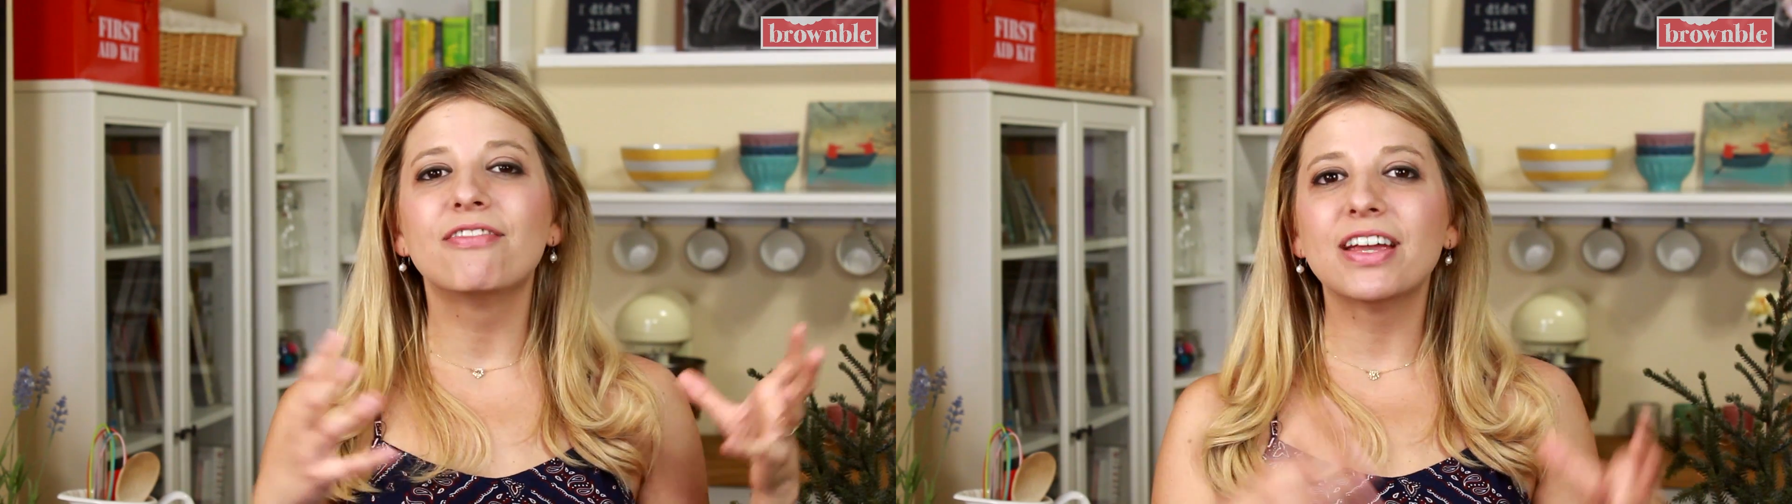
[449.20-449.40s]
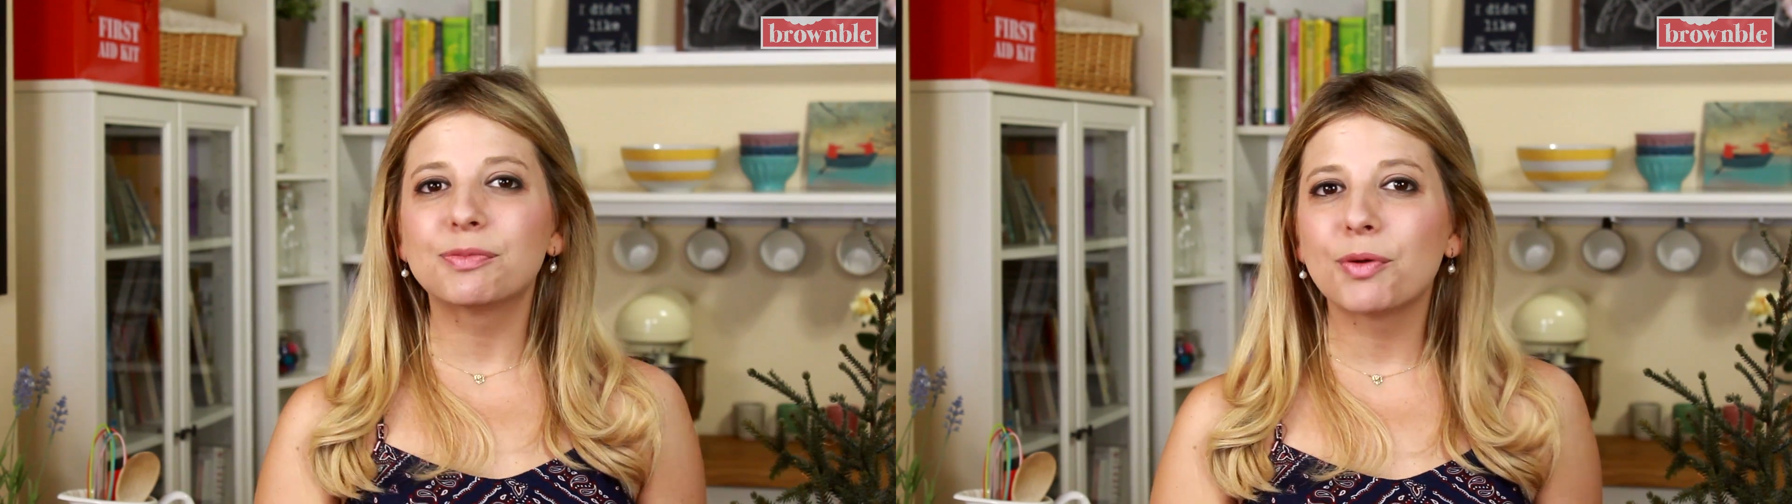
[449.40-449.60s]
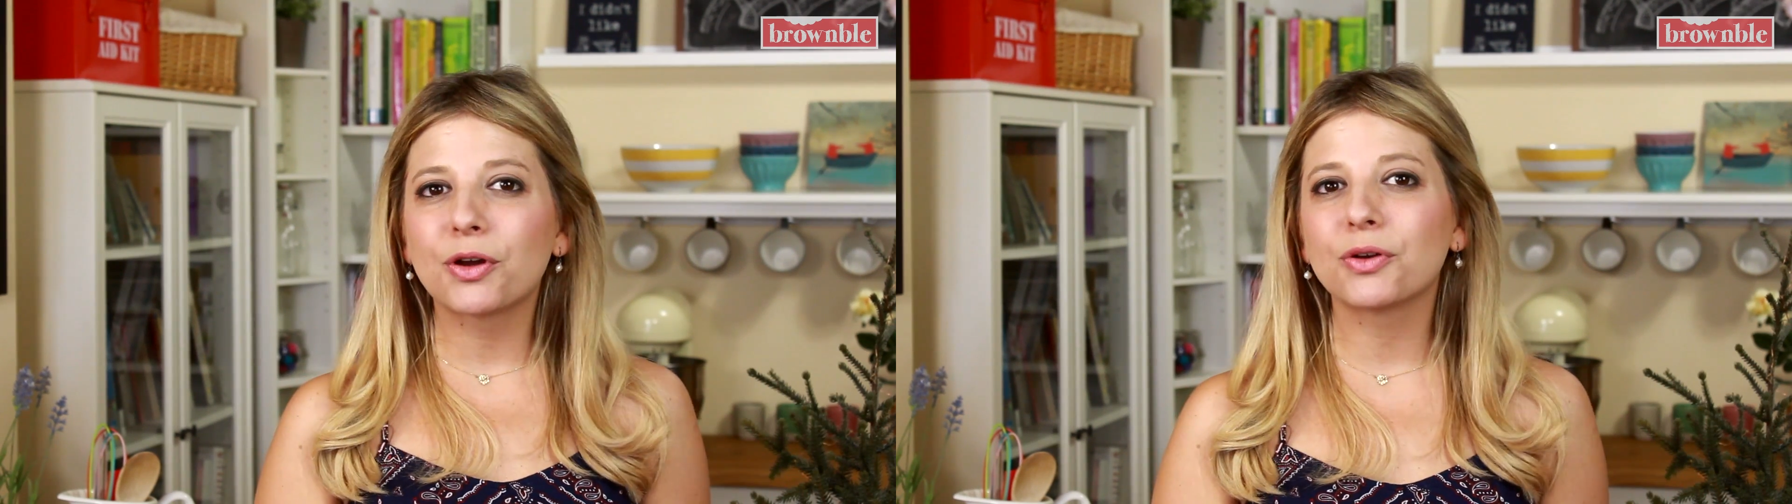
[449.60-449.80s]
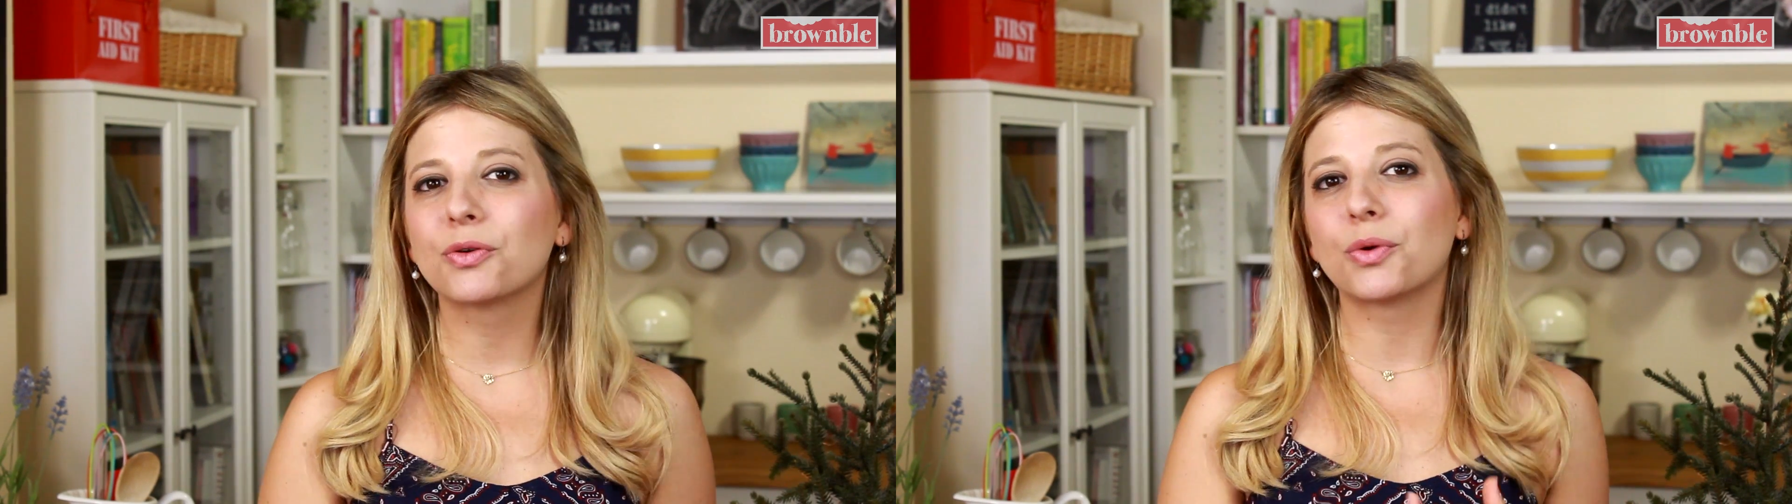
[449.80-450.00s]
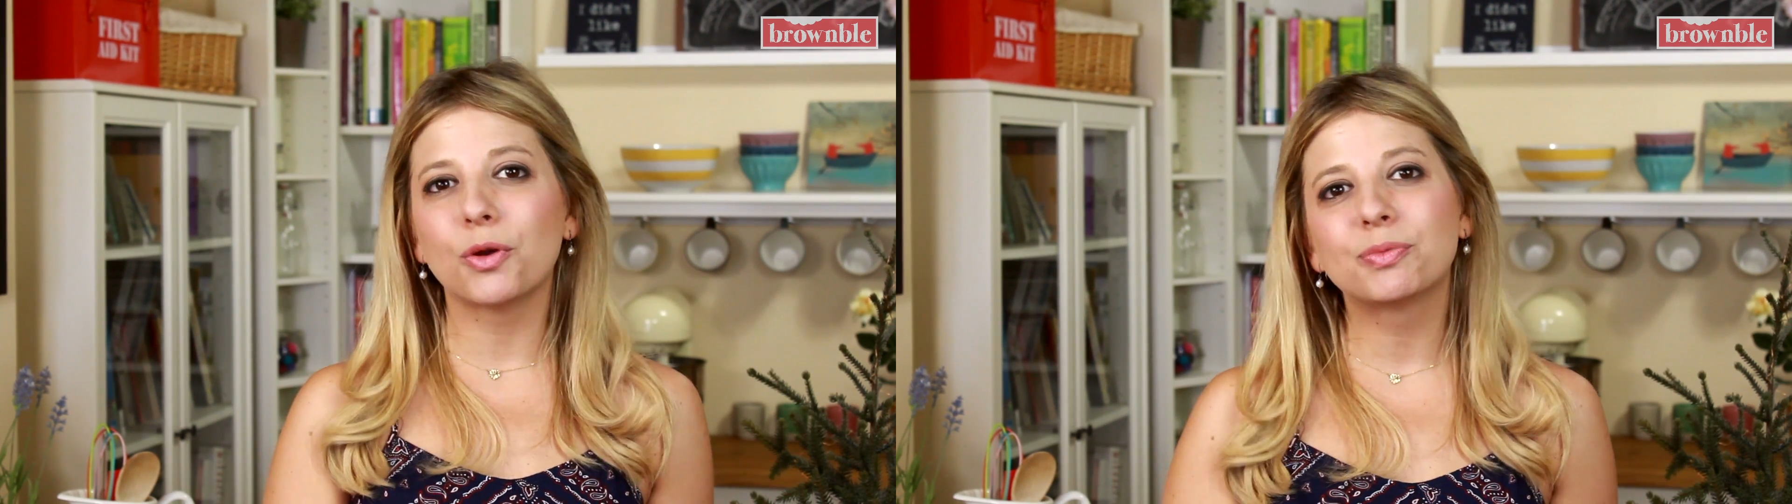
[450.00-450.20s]
Facebook
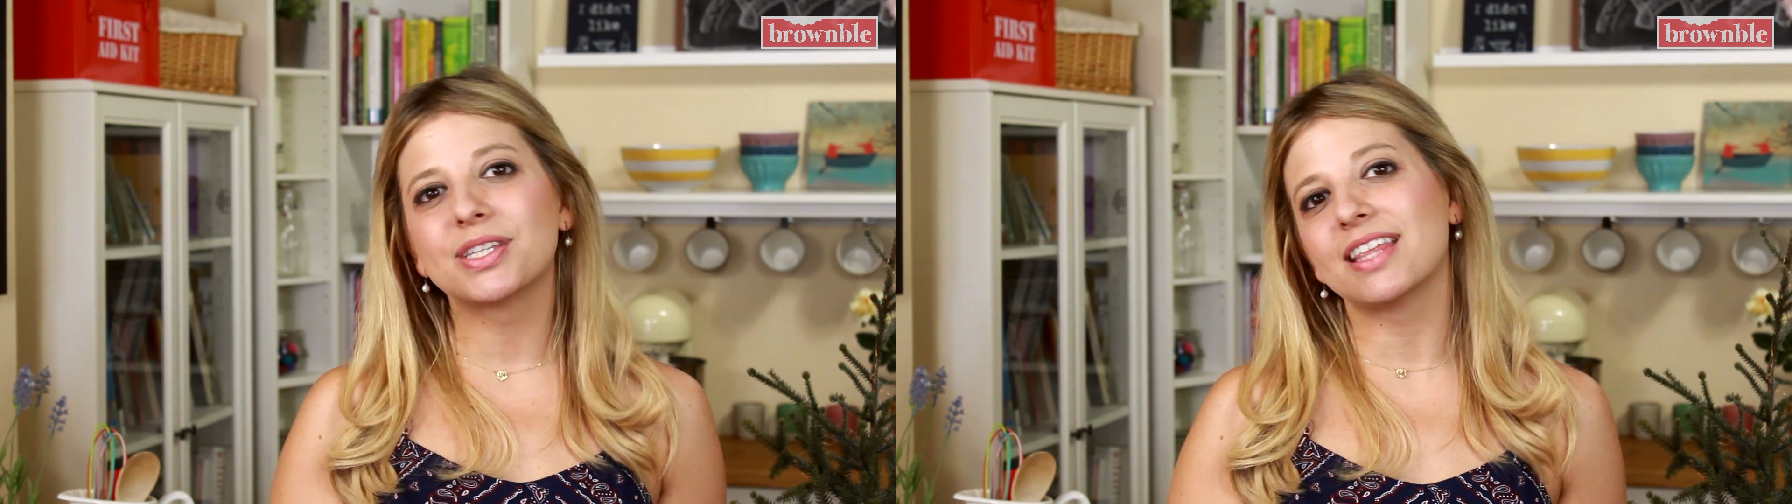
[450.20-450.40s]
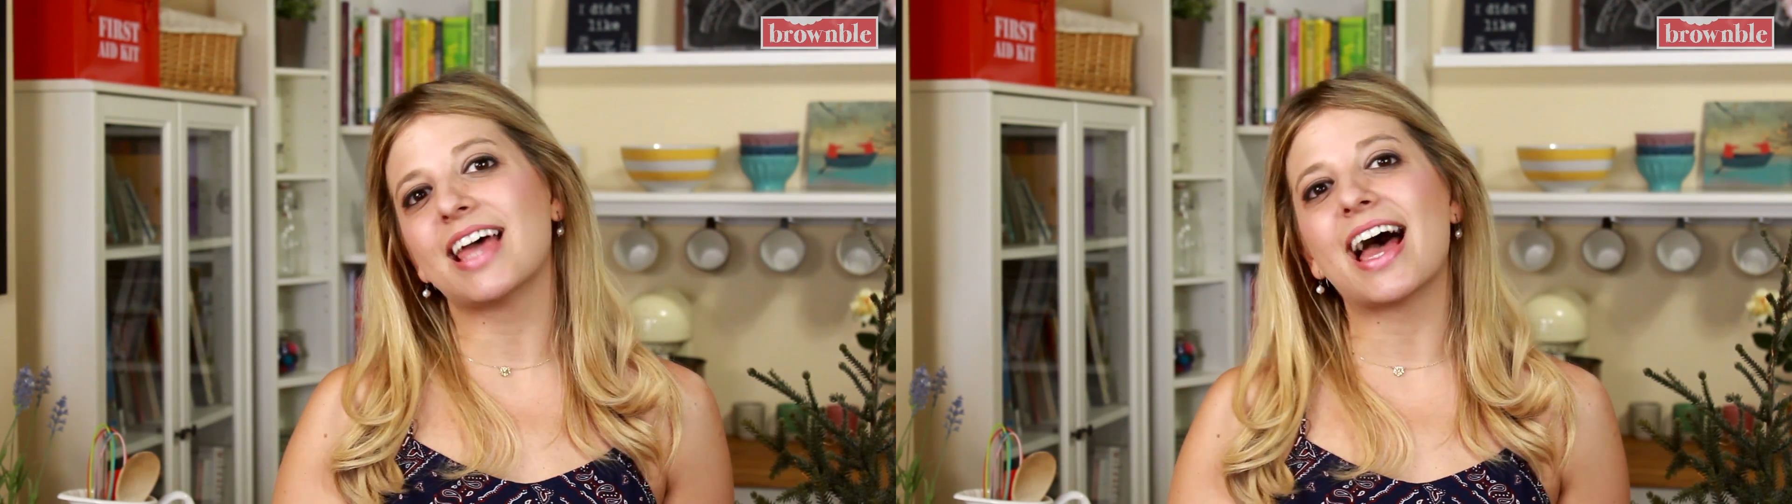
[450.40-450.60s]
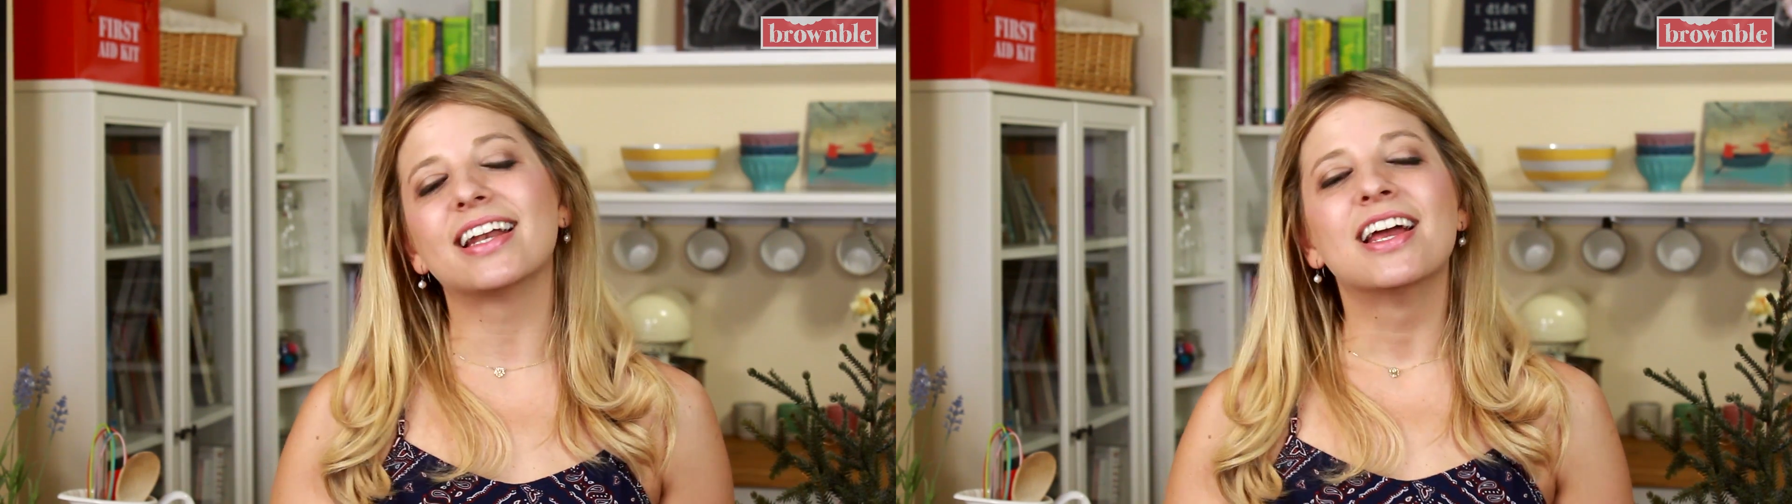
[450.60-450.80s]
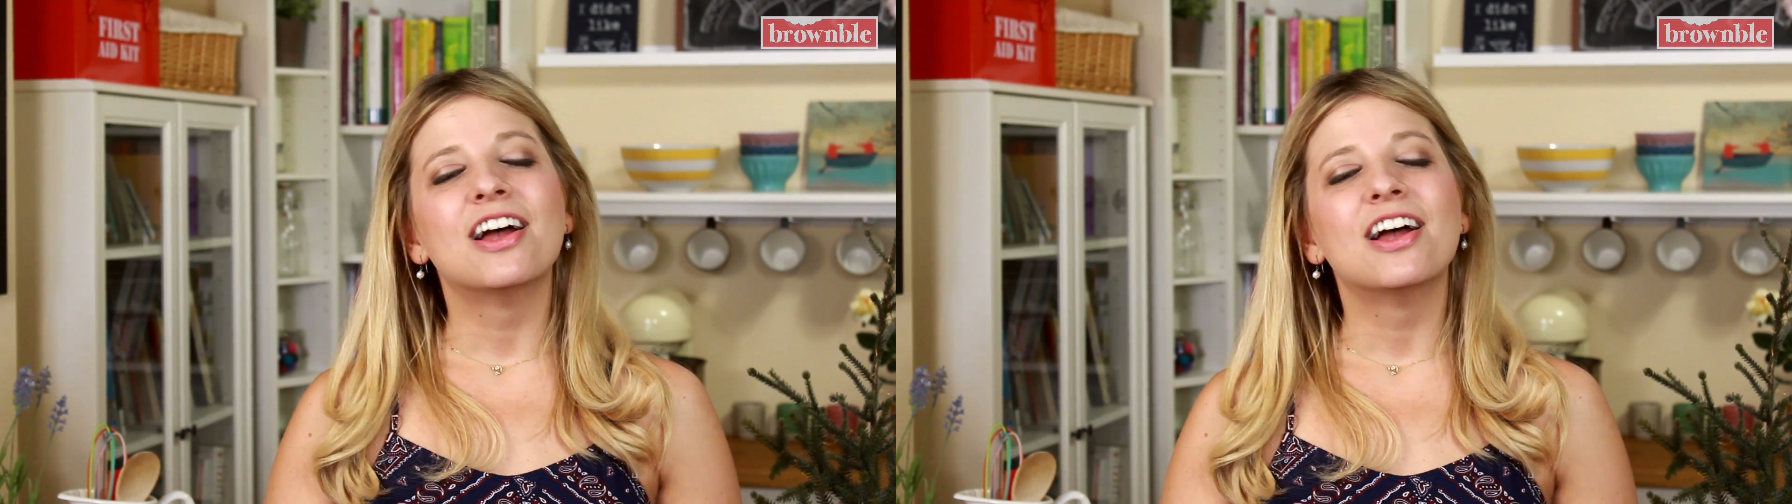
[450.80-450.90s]
groups that